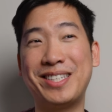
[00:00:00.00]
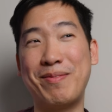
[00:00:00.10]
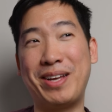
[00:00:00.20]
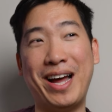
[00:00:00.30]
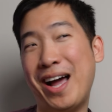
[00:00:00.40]
I
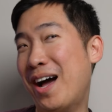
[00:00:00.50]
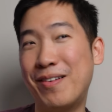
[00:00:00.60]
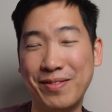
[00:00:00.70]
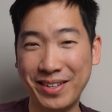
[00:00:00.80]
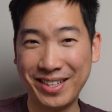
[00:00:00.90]
mean, I
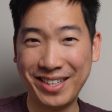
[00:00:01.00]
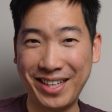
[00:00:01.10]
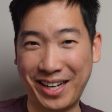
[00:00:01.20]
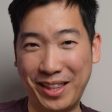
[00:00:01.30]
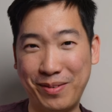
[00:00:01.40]
have
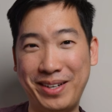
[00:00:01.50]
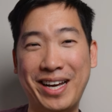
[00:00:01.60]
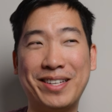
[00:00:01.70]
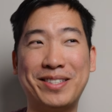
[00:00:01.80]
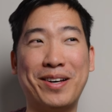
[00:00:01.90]
like a $3,000